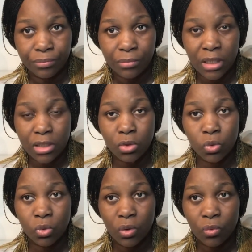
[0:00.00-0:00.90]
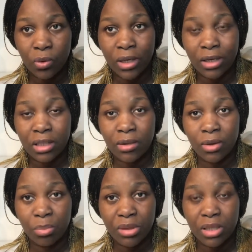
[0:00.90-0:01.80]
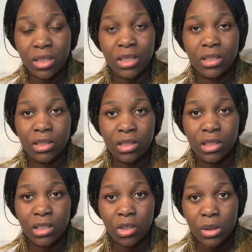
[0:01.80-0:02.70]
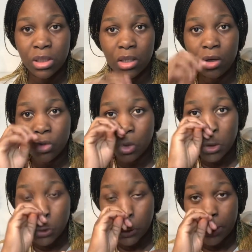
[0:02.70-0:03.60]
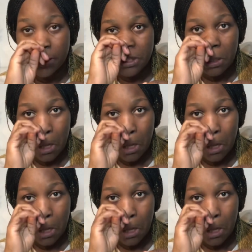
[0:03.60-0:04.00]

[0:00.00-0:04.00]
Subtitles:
and do another au pair year in Austria, or you go to Holland.